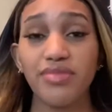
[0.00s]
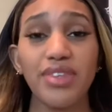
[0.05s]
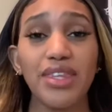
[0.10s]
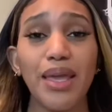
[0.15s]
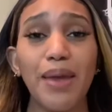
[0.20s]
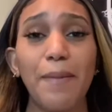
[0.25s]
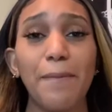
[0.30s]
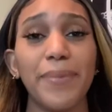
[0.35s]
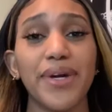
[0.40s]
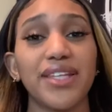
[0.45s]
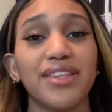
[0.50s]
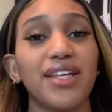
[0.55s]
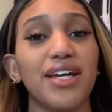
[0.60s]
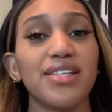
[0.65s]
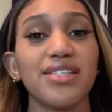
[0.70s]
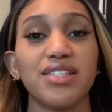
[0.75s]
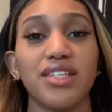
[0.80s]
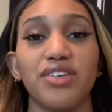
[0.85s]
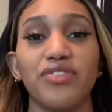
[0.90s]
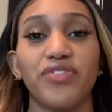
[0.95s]
But that's
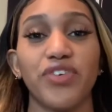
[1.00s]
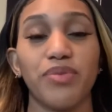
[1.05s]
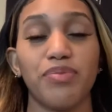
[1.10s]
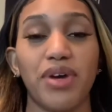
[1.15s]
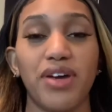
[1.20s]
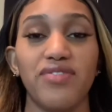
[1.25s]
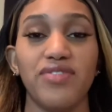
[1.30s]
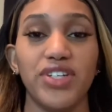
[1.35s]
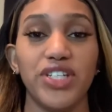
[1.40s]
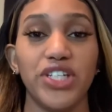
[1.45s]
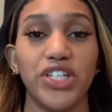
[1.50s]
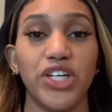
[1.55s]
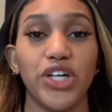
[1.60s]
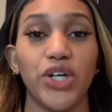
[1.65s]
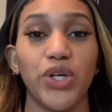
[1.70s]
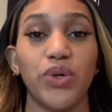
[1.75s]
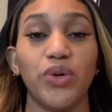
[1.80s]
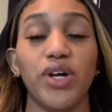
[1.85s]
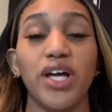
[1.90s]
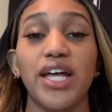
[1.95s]
it for my video.
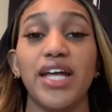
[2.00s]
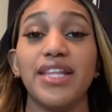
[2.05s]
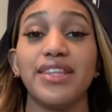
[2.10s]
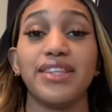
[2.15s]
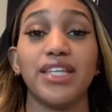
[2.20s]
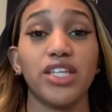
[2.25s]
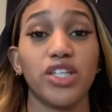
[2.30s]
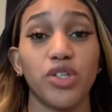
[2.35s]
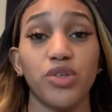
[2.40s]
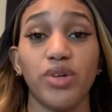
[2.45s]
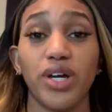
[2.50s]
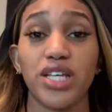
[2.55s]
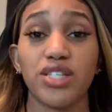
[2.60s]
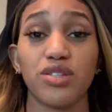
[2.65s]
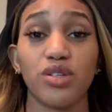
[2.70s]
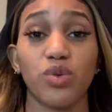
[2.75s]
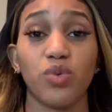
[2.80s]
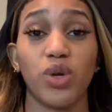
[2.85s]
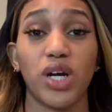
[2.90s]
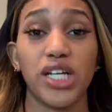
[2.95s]
Thank you guys for
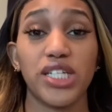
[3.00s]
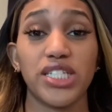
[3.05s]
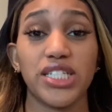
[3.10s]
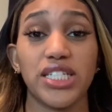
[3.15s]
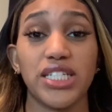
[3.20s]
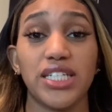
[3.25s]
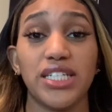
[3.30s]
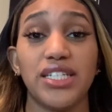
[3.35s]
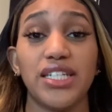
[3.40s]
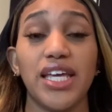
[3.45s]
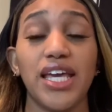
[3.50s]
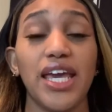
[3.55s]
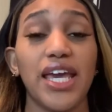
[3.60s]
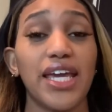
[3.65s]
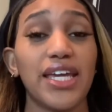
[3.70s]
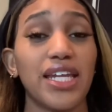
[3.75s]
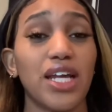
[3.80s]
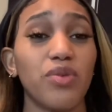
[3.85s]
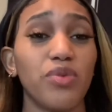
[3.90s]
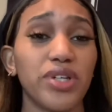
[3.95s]
watching, and I
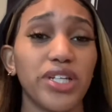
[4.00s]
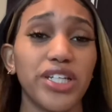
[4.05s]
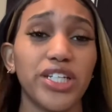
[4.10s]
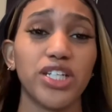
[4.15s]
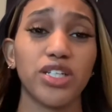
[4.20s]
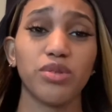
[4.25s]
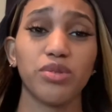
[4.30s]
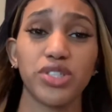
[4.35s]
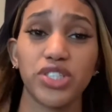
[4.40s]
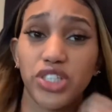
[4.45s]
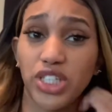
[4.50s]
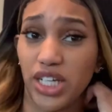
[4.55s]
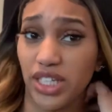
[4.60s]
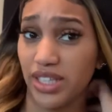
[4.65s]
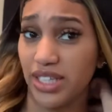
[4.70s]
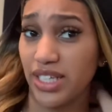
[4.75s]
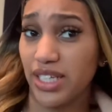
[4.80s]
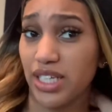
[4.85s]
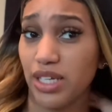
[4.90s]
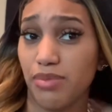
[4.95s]
want to hear what y'all
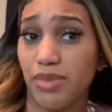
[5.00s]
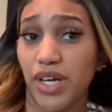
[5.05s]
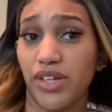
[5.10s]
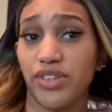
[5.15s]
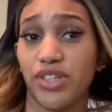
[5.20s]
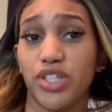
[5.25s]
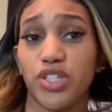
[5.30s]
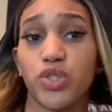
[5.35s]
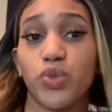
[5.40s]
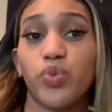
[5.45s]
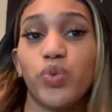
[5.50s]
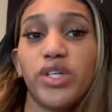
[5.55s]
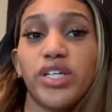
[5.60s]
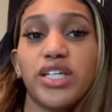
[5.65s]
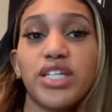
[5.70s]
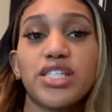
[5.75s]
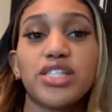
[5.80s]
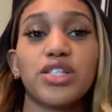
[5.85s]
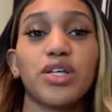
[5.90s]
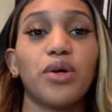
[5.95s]
think about this wig.
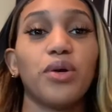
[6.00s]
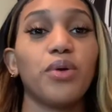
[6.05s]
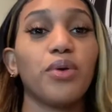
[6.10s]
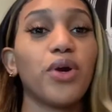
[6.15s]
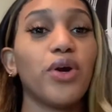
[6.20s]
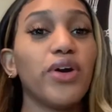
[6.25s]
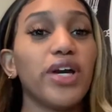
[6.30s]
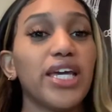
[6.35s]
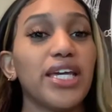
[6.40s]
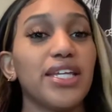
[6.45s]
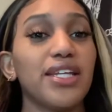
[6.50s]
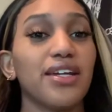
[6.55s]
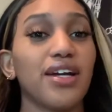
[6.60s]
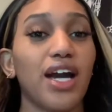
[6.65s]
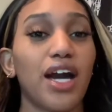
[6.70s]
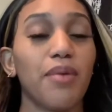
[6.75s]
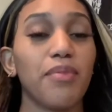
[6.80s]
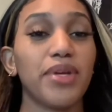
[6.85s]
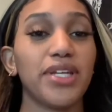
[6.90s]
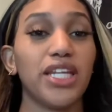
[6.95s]
So go ahead and
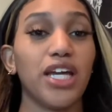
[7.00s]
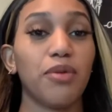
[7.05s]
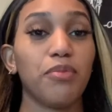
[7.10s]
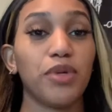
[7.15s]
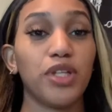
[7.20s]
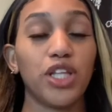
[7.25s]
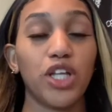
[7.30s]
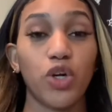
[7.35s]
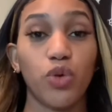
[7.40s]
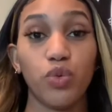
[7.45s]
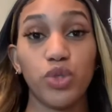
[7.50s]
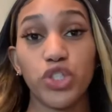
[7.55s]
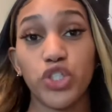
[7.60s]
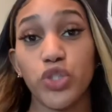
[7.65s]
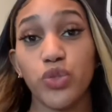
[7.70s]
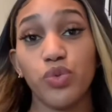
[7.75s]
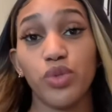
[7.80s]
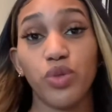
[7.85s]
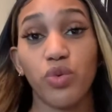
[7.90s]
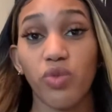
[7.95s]
comment down below what you
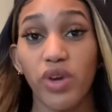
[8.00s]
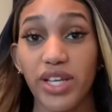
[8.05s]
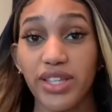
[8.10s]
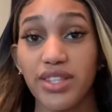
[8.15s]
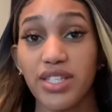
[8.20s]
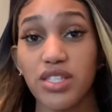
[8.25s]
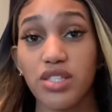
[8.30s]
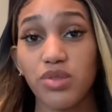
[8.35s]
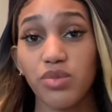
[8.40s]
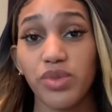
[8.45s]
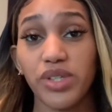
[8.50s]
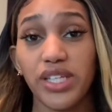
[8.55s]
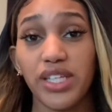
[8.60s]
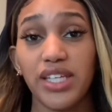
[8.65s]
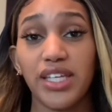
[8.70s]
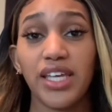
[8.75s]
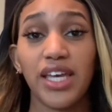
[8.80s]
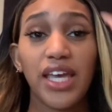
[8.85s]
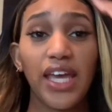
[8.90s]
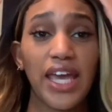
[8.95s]
would rate this wig,
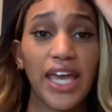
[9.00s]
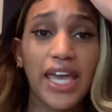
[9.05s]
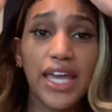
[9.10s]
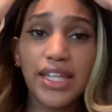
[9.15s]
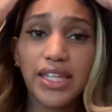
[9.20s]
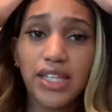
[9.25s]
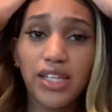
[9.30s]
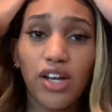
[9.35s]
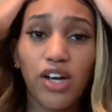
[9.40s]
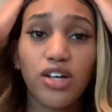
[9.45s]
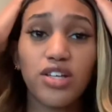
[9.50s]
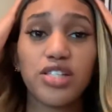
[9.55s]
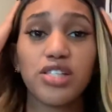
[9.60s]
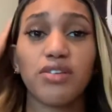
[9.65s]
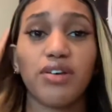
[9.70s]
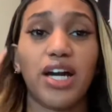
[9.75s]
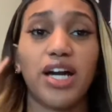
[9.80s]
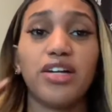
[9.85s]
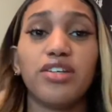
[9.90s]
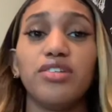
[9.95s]
and then also
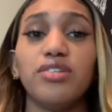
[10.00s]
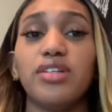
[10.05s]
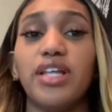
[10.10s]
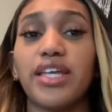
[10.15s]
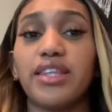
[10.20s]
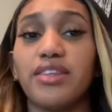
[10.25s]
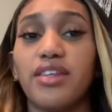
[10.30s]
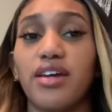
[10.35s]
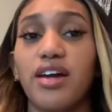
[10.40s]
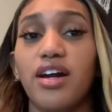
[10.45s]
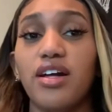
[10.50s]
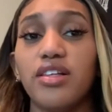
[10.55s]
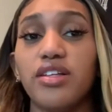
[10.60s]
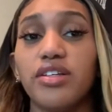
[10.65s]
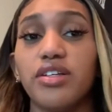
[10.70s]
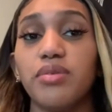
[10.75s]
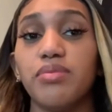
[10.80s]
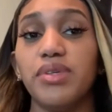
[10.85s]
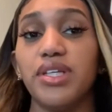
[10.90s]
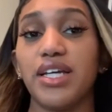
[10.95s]
how you like the color,
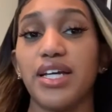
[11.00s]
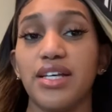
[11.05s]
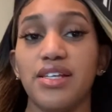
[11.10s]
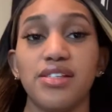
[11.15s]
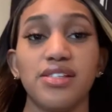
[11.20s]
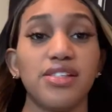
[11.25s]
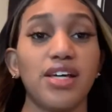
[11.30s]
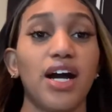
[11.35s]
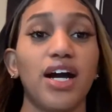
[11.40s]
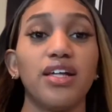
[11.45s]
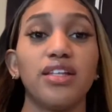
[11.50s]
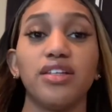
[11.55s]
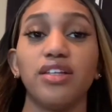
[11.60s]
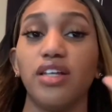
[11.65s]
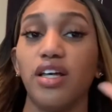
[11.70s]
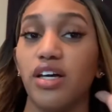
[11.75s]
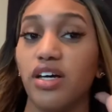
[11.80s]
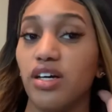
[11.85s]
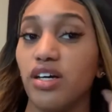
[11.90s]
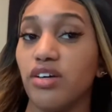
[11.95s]
because I
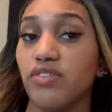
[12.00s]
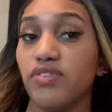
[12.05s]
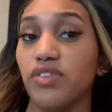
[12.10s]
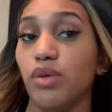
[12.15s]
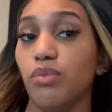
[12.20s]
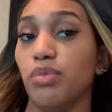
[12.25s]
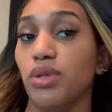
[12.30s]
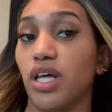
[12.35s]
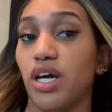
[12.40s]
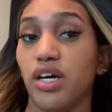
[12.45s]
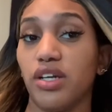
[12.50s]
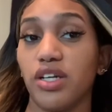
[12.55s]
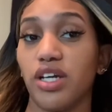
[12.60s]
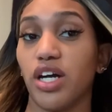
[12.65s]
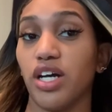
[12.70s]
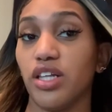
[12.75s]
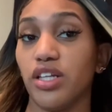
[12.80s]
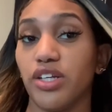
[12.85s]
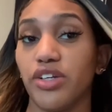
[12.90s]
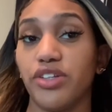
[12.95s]
love the blonde
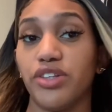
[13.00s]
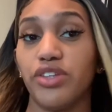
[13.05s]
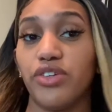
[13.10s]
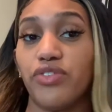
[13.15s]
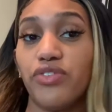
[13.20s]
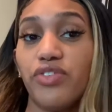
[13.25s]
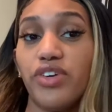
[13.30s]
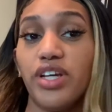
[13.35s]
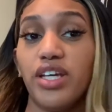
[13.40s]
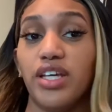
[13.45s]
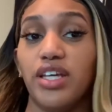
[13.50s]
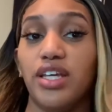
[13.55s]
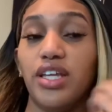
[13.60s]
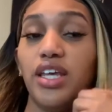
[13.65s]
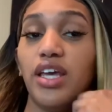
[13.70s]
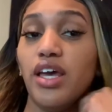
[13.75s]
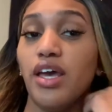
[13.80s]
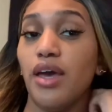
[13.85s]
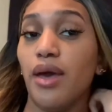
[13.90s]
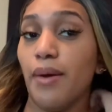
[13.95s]
color in the front,
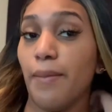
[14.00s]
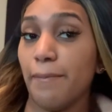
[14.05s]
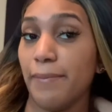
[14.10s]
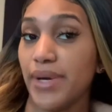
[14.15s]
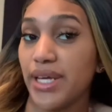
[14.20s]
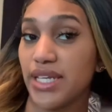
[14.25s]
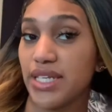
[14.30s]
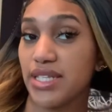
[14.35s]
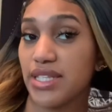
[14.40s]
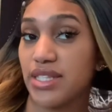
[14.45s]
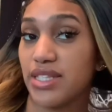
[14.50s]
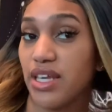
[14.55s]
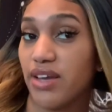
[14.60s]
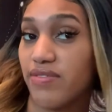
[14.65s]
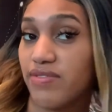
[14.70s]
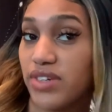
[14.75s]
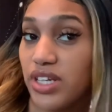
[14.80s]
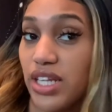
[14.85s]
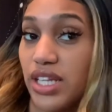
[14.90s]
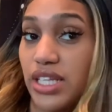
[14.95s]
but it's
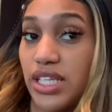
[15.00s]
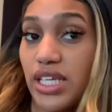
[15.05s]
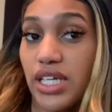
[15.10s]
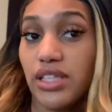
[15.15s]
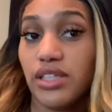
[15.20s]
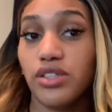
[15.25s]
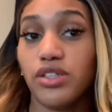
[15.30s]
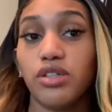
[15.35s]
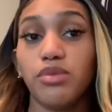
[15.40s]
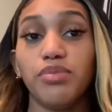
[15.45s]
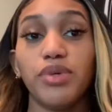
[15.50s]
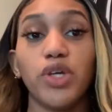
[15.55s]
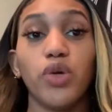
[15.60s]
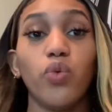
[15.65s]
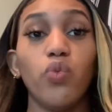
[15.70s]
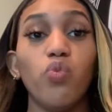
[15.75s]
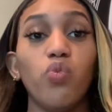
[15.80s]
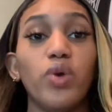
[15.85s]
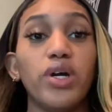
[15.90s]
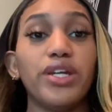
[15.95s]
definitely a little bit
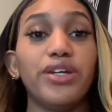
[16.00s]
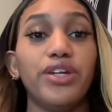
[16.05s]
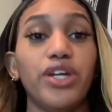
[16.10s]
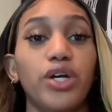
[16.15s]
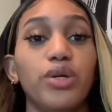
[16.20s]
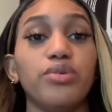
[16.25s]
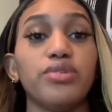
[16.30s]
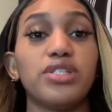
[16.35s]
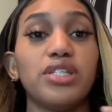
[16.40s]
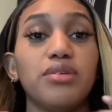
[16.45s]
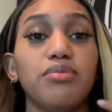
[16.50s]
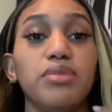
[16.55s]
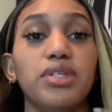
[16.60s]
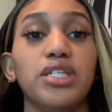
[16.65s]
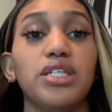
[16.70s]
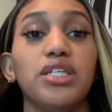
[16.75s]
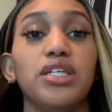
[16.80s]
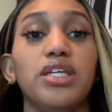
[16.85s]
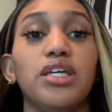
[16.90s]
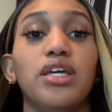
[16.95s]
one note to me,
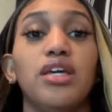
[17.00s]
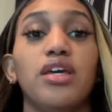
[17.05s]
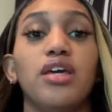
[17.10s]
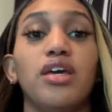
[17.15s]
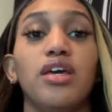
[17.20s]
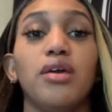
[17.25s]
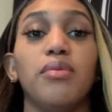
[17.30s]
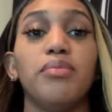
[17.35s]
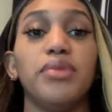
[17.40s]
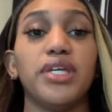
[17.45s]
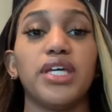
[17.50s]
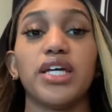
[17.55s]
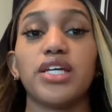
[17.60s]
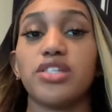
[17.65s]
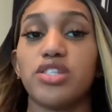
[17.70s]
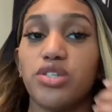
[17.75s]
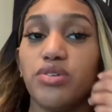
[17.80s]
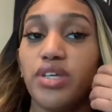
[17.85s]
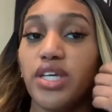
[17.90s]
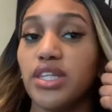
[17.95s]
because you
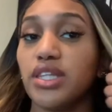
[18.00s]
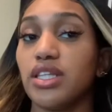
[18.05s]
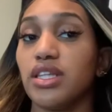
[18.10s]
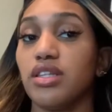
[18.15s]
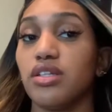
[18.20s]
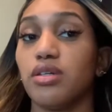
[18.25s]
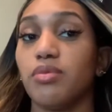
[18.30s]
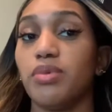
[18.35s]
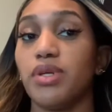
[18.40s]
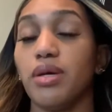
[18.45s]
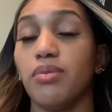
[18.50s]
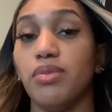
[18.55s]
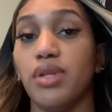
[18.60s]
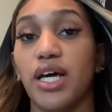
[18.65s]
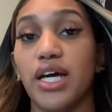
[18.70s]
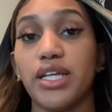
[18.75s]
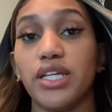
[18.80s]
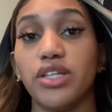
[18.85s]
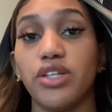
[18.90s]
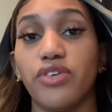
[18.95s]
get the little bit of blonde
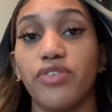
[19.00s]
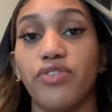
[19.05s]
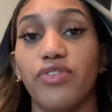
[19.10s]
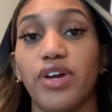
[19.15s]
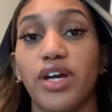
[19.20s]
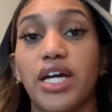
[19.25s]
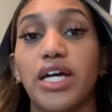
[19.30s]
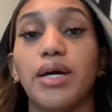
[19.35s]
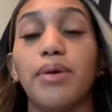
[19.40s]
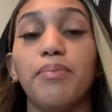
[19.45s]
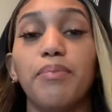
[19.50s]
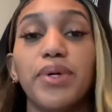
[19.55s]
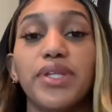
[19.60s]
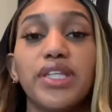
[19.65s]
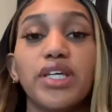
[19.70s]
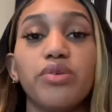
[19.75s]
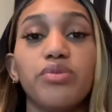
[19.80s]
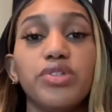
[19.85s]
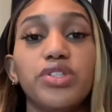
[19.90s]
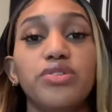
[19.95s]
in the front, but then
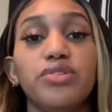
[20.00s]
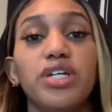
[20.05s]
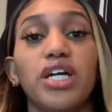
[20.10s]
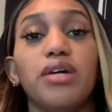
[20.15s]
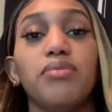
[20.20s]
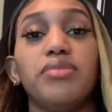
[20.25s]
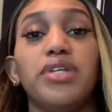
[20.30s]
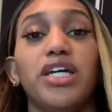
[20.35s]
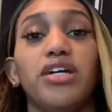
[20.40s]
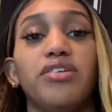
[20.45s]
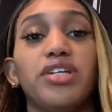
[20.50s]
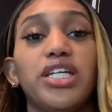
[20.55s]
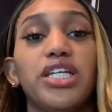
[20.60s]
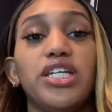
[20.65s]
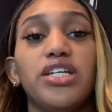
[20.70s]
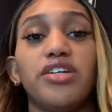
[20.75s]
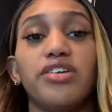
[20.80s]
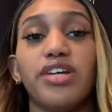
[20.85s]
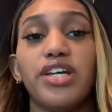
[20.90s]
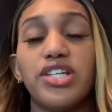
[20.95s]
when you come down here,
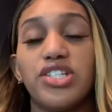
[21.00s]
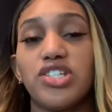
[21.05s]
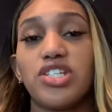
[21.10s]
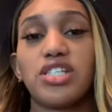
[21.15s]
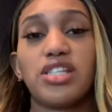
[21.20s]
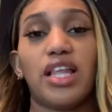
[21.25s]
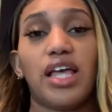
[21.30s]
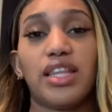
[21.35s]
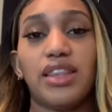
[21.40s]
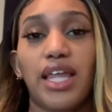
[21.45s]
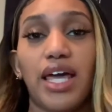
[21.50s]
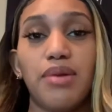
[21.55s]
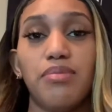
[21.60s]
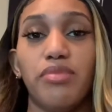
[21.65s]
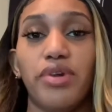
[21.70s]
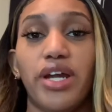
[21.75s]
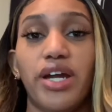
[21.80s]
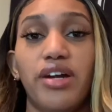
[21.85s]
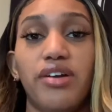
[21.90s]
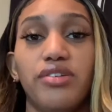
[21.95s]
it's just like light
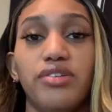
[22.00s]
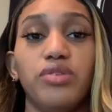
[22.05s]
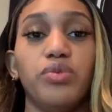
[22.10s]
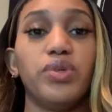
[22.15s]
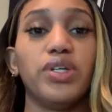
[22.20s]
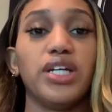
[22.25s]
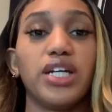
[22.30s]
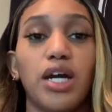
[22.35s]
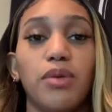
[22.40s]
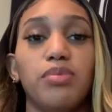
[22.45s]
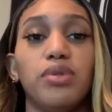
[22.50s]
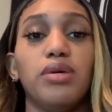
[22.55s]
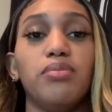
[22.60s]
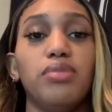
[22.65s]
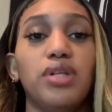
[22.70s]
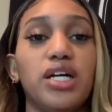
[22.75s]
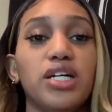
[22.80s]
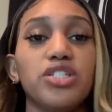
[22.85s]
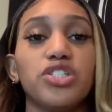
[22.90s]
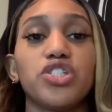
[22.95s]
brown with a couple of
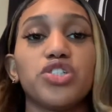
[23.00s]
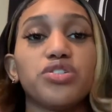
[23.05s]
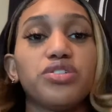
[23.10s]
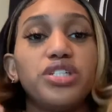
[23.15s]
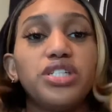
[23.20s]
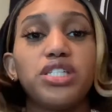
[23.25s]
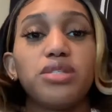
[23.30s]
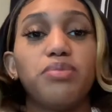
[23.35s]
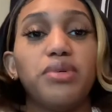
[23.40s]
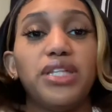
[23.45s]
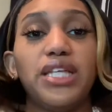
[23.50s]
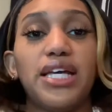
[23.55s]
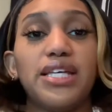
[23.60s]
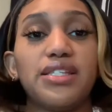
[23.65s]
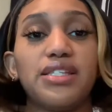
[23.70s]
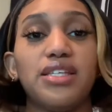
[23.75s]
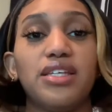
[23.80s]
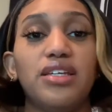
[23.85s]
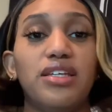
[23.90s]
blonde streaks, but that's it.